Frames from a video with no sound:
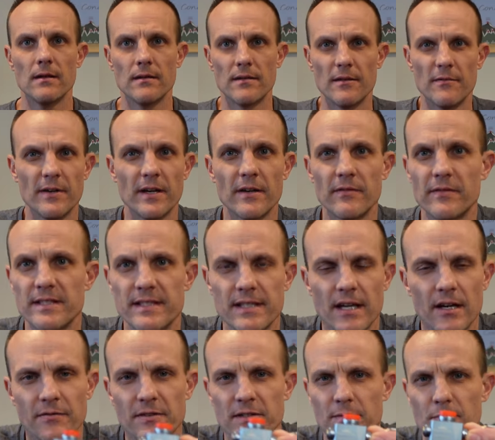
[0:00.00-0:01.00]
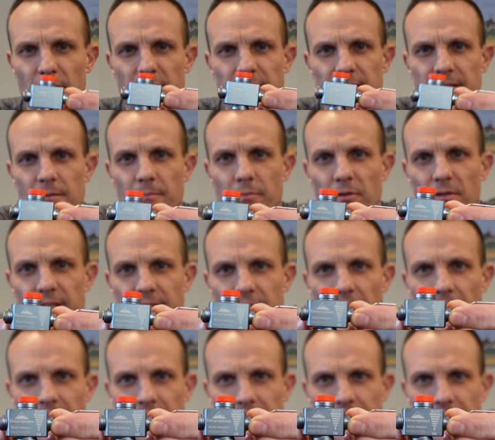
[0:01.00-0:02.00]
The valve itself is pretty simple. It's
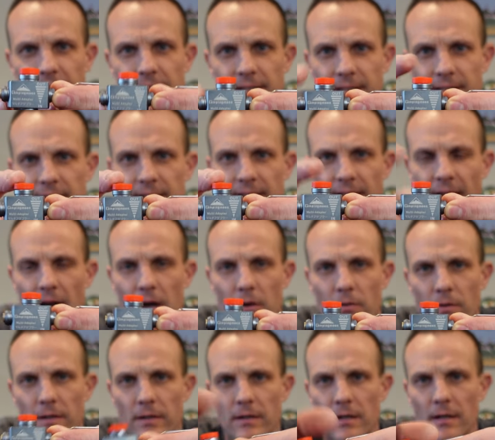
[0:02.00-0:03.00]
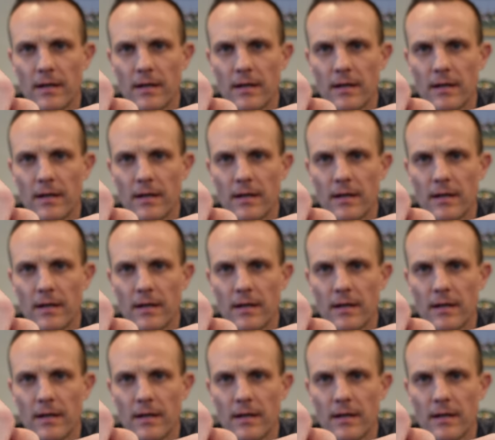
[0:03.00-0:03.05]
got an in and an out